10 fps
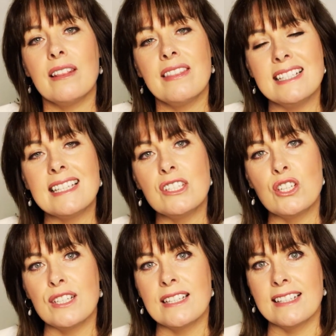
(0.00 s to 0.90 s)
this
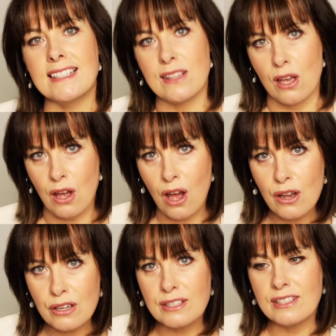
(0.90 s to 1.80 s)
induces the
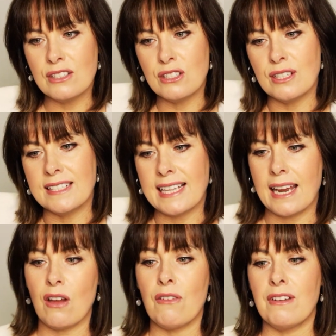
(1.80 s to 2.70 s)
host to
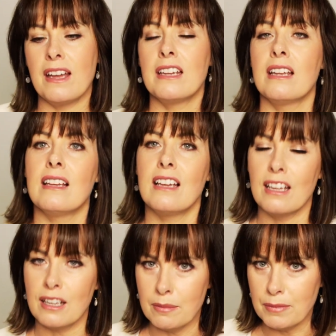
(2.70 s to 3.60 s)
set off
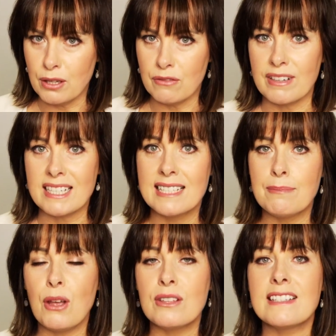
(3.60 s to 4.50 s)
an immune
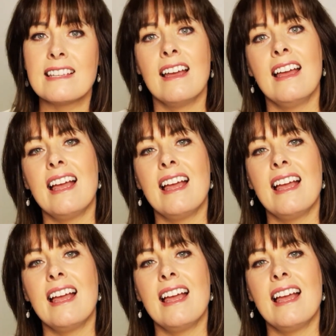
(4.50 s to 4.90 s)
response.